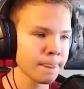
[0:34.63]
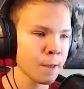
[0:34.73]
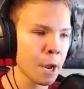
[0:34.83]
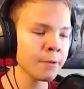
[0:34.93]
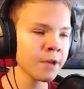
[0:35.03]

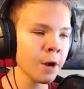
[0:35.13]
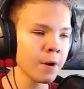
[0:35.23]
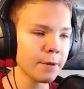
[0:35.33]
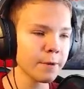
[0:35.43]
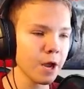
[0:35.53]
Here we go, here
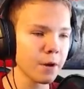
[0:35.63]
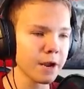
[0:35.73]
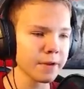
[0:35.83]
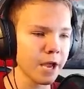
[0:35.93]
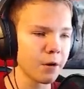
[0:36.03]
we go, here
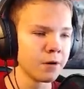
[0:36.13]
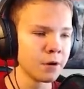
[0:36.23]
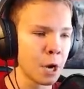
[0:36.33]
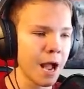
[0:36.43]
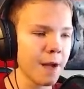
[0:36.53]
we go.
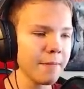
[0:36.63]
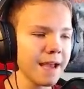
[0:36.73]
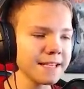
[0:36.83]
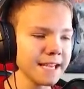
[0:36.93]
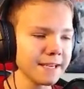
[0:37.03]
I'm
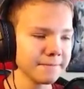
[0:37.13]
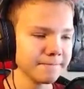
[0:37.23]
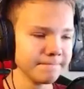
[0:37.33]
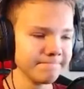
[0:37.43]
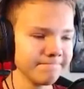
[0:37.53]
amazing.
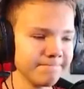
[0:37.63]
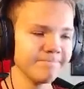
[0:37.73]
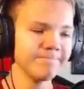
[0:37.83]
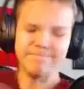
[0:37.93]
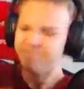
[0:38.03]

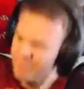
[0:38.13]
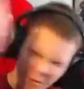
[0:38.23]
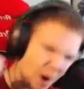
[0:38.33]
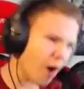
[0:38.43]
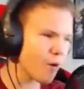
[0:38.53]

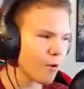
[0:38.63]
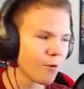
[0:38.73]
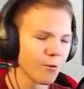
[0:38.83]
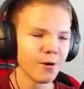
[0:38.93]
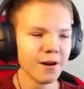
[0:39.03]

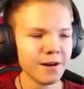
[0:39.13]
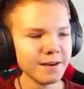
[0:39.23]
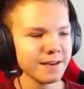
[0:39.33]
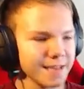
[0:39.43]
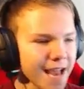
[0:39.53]
Wow.
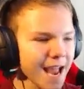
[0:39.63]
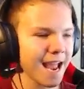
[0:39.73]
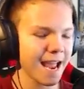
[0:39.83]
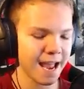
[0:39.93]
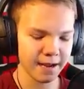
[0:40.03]

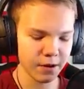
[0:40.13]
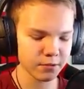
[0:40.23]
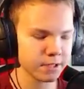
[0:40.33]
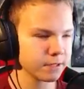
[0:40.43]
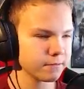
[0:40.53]
Yeah. Oh,
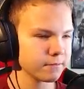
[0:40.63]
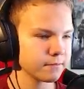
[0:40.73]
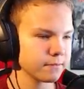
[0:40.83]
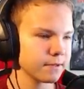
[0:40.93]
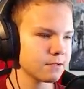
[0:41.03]
shit.
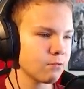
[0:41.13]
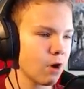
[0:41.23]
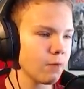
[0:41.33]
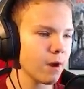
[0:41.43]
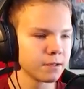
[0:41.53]
That's
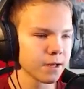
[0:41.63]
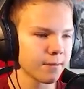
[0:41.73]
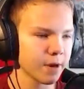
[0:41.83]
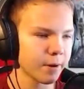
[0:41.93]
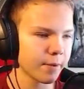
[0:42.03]
wrong button. Come
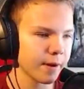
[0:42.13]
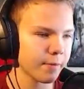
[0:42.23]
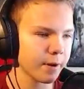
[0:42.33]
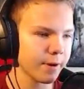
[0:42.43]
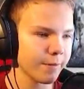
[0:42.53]
on, come on, come on, come on,
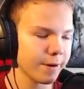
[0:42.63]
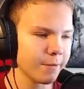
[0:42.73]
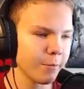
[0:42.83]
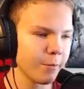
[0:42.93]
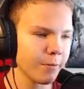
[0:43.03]
come on, come
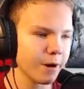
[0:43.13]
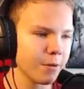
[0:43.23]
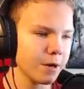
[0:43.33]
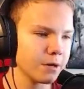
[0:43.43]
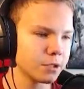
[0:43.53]
on, come on, come
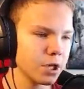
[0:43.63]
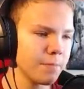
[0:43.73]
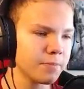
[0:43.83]
on. Jump.